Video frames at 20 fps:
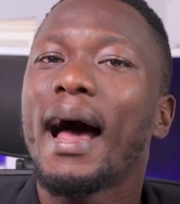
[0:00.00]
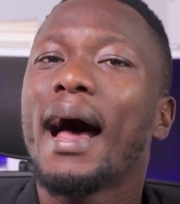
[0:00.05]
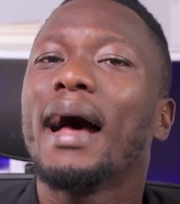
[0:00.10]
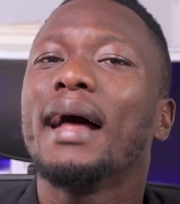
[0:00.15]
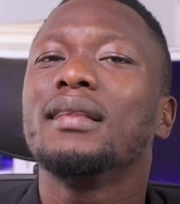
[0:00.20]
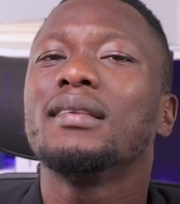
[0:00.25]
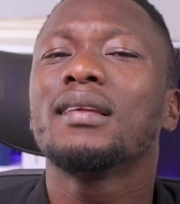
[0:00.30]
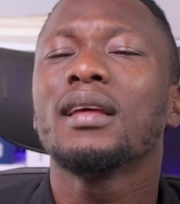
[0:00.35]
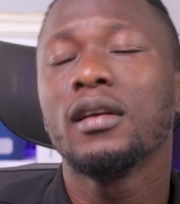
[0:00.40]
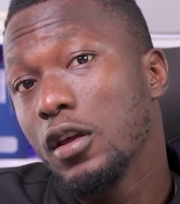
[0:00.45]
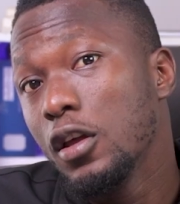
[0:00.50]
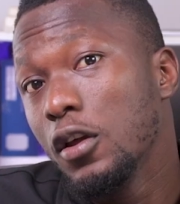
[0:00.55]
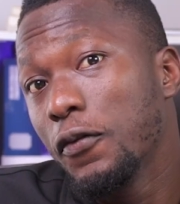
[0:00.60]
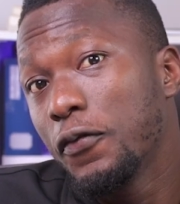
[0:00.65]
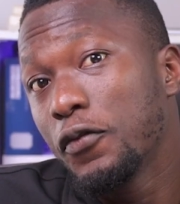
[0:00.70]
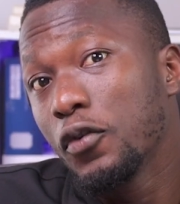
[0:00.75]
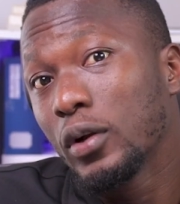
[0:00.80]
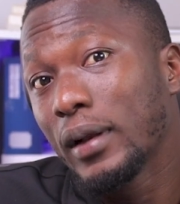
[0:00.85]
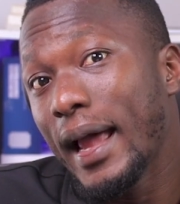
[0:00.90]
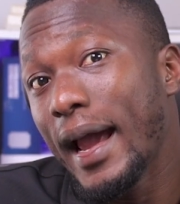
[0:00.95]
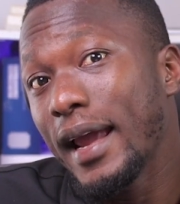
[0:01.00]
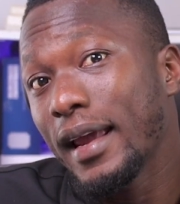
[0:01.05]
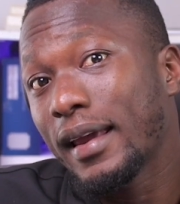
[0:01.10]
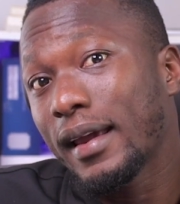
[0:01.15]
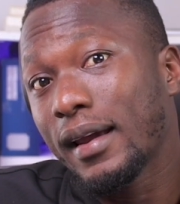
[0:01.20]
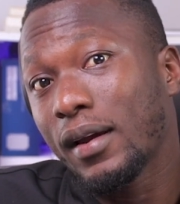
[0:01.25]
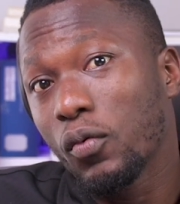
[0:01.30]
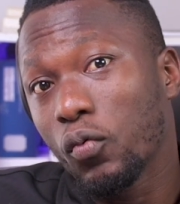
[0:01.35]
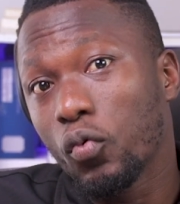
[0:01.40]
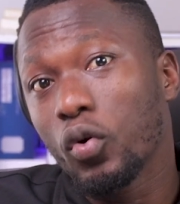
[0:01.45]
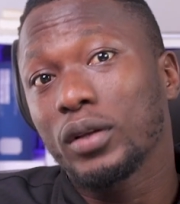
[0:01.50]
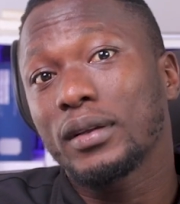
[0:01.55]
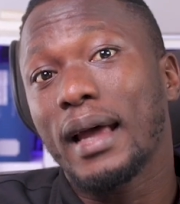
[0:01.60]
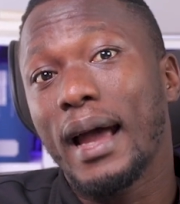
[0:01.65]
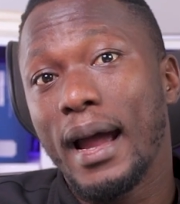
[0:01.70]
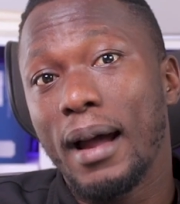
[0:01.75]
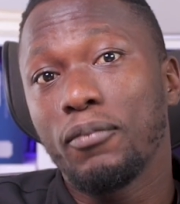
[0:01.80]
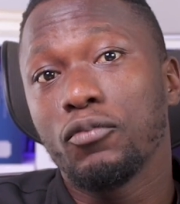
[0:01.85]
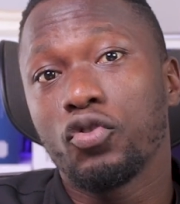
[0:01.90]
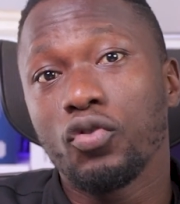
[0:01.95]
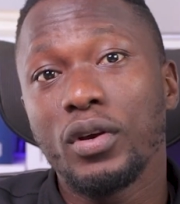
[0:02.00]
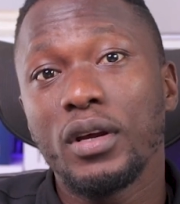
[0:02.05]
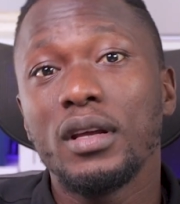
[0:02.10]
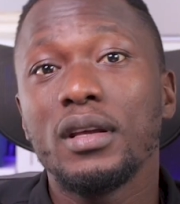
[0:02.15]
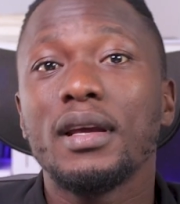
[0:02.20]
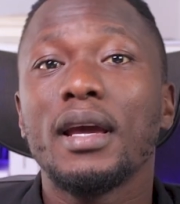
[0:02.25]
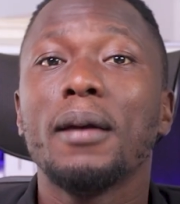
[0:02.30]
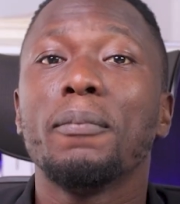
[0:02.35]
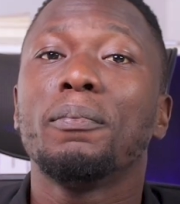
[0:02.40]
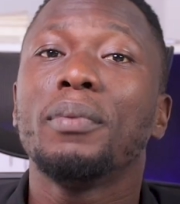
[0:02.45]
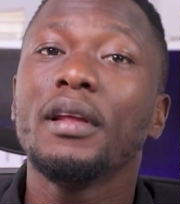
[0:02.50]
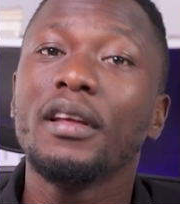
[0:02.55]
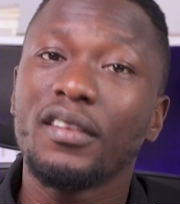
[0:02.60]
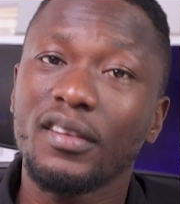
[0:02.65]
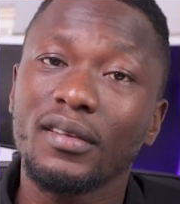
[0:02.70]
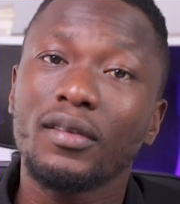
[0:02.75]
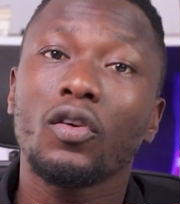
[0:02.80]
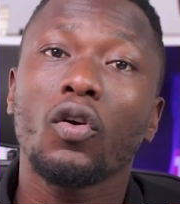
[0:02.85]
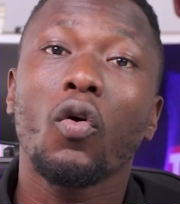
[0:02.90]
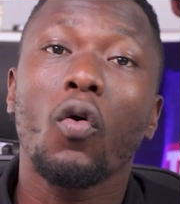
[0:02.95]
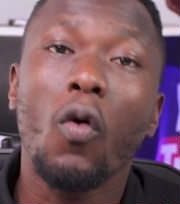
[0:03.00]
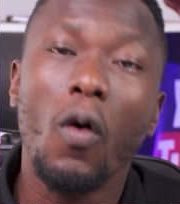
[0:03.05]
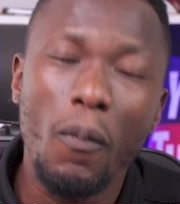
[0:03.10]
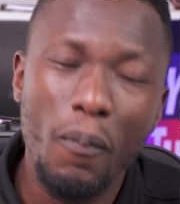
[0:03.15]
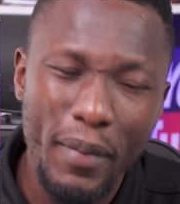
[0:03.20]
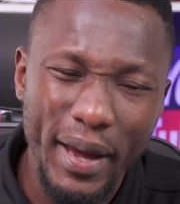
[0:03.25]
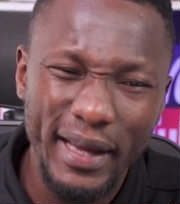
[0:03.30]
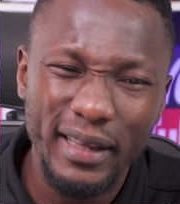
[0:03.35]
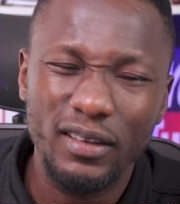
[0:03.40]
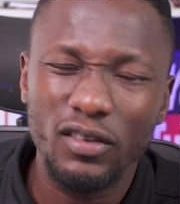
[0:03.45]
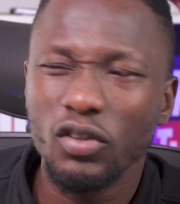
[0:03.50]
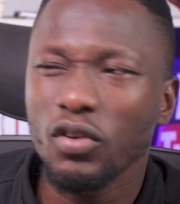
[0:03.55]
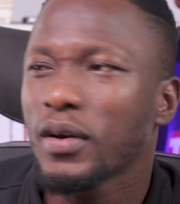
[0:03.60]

And if you like what I'm doing here, please comment.